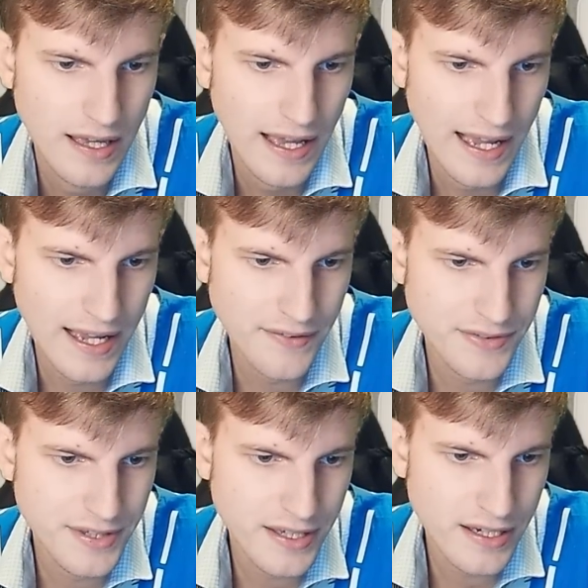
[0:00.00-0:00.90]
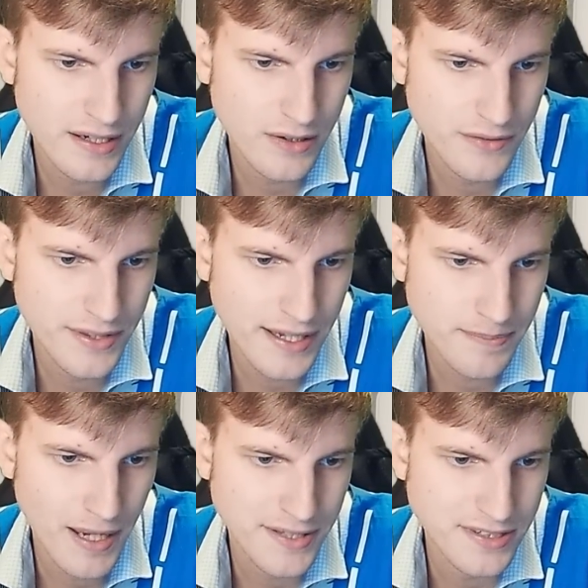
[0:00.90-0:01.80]
And on that
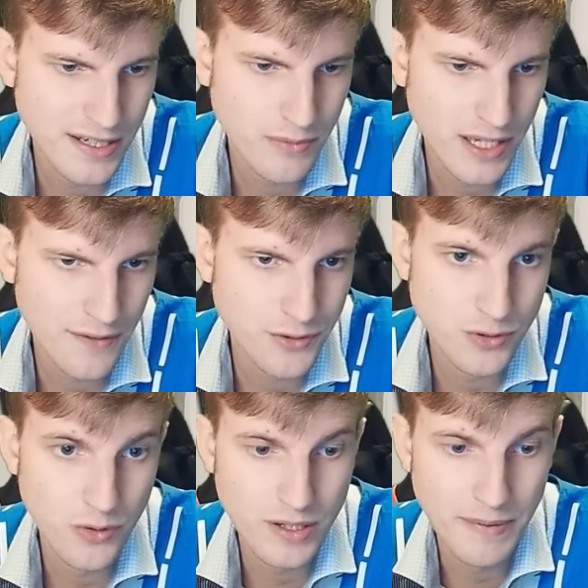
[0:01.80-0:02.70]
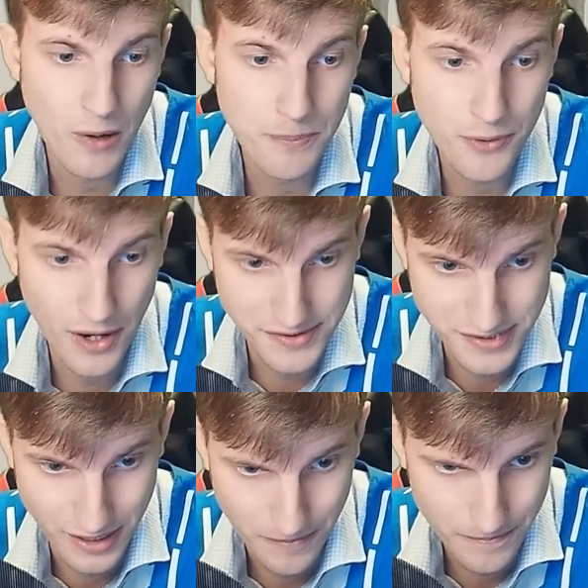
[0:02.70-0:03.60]
matter, we have to talk about
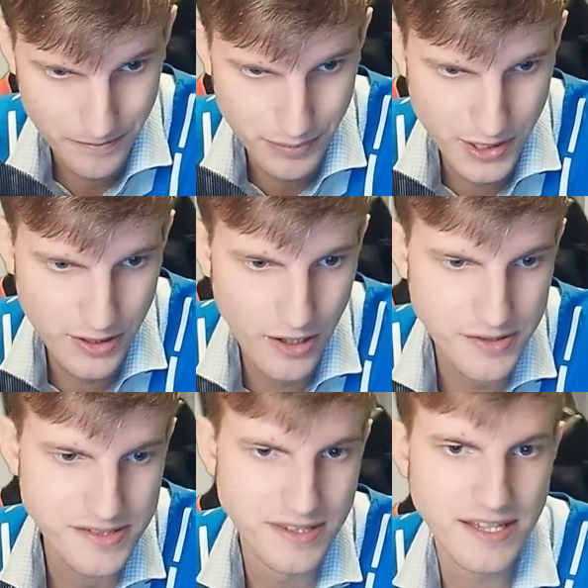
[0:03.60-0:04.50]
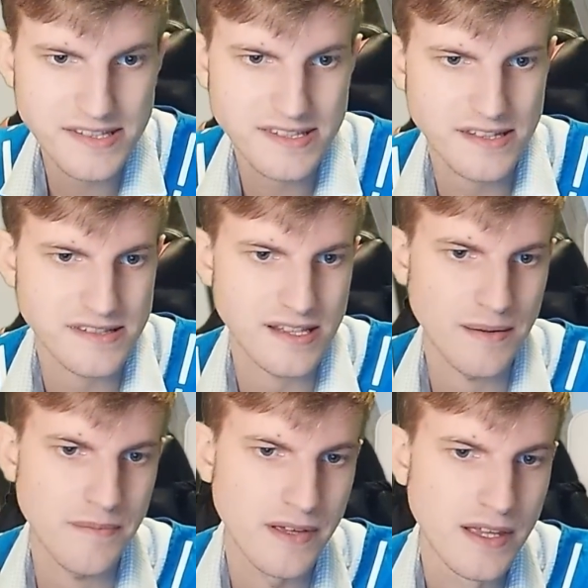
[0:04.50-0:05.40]
pricing, because this
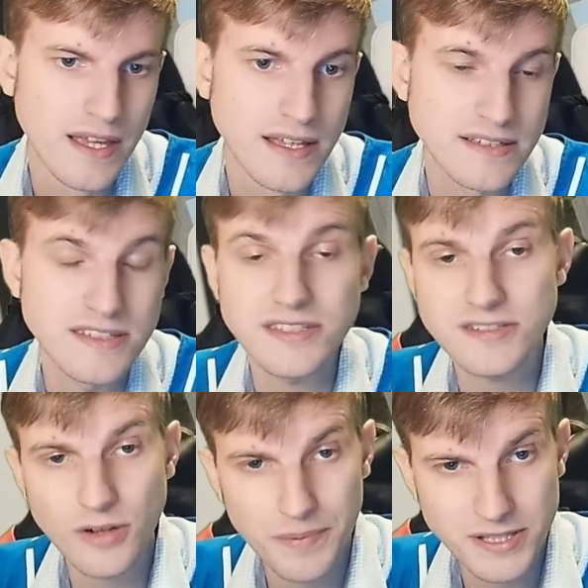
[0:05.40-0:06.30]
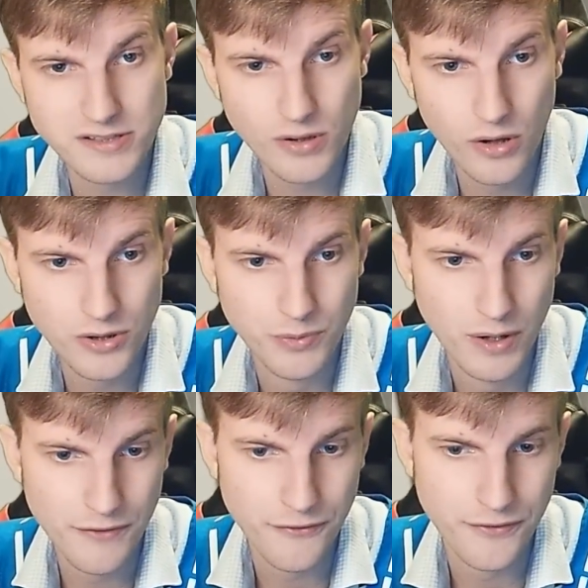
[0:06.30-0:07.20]
system, since it's not being sold
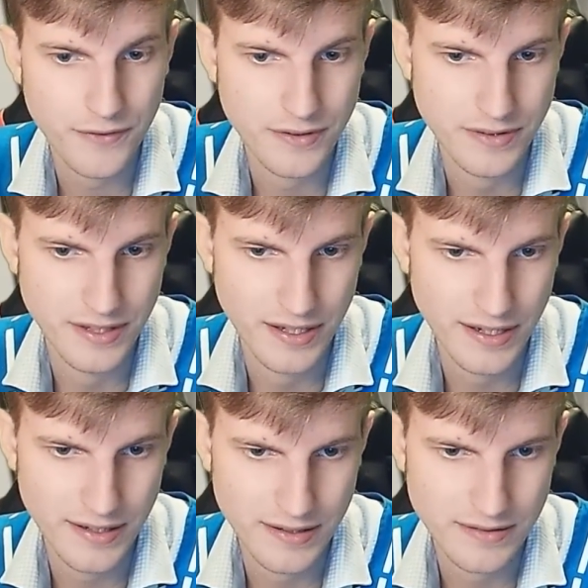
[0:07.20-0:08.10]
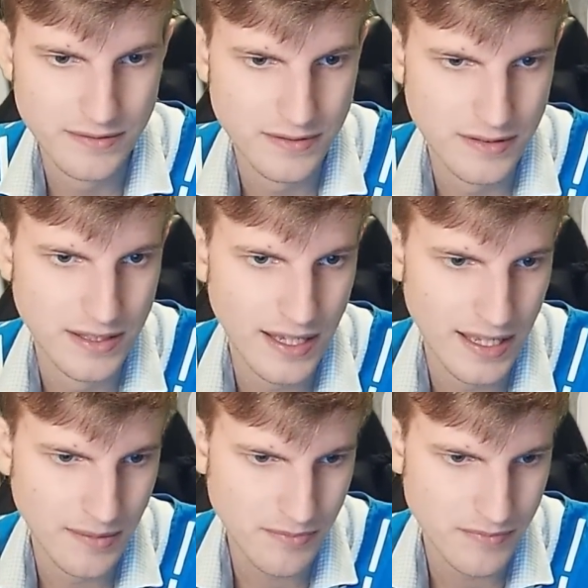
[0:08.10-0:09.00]
with the
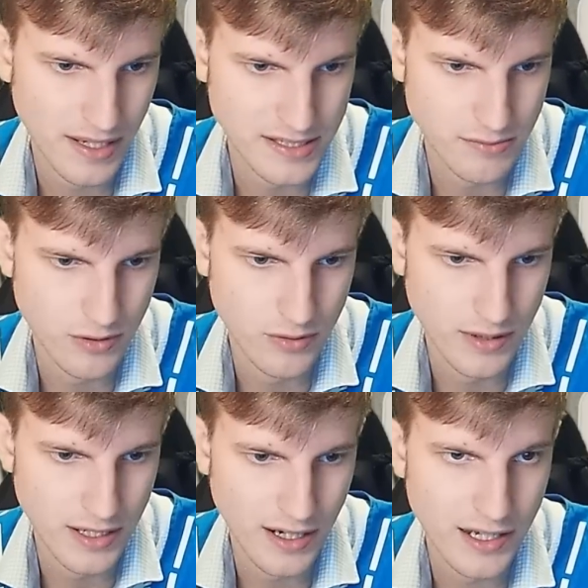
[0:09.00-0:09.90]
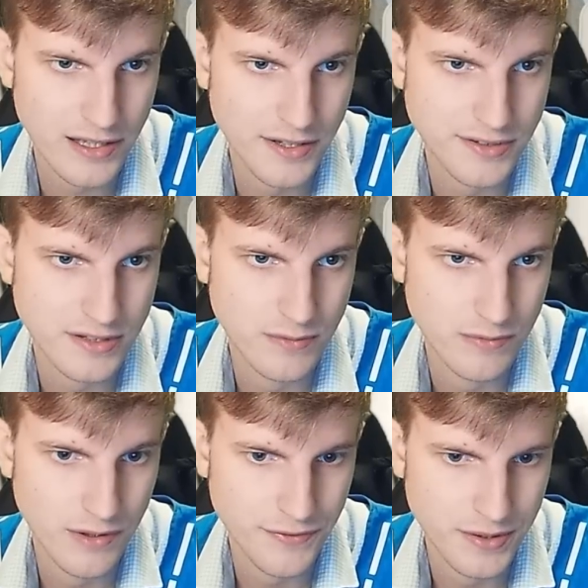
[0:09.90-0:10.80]
game, as we already highlighted
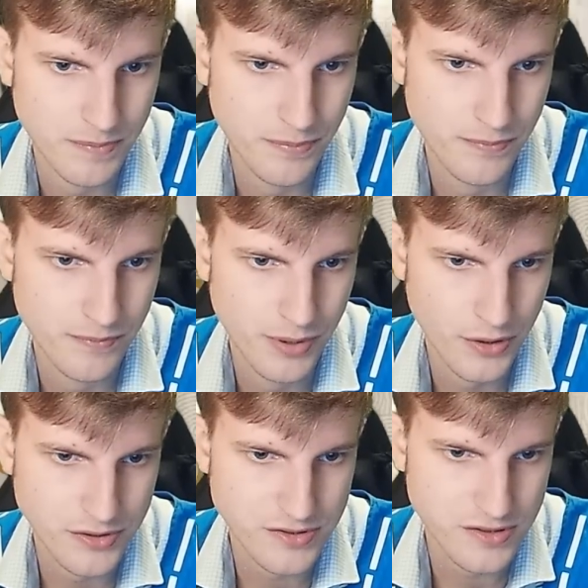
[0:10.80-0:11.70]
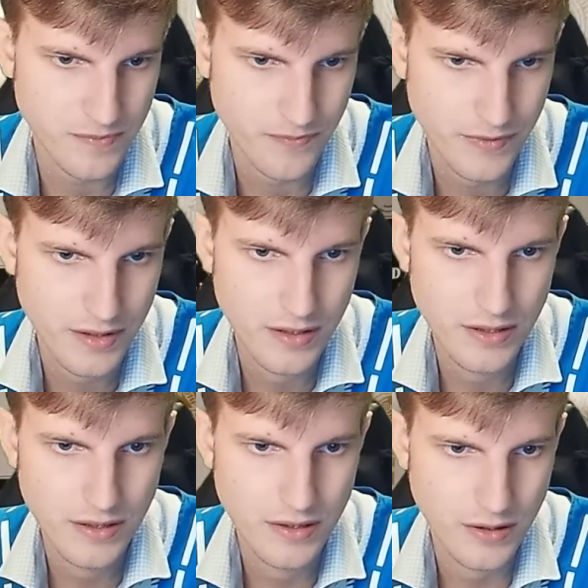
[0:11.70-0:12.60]
with the box
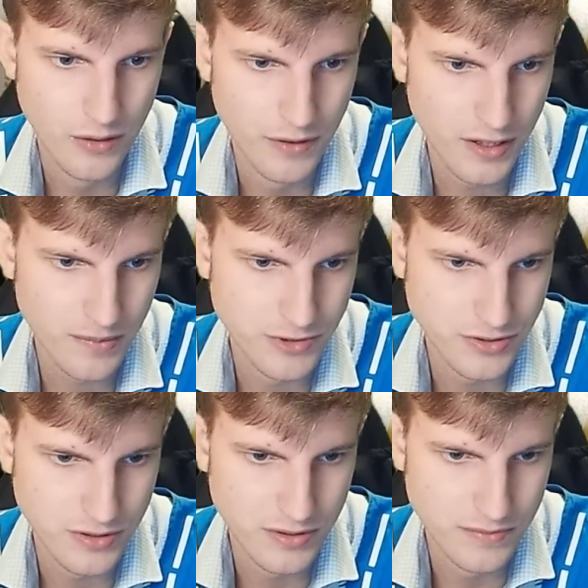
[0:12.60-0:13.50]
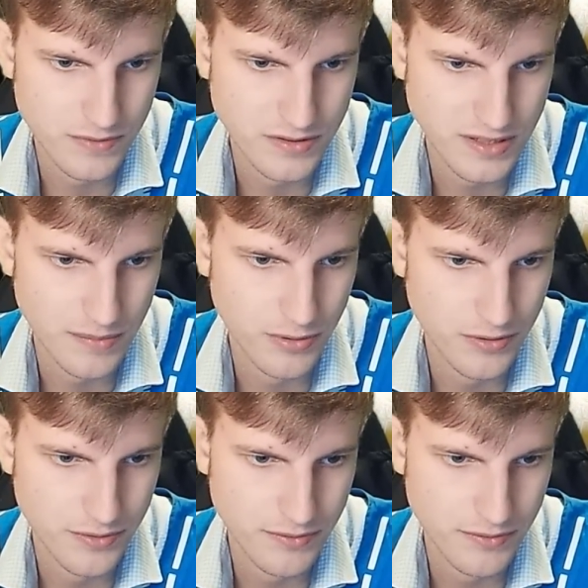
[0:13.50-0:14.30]
over here, I'm just going to disable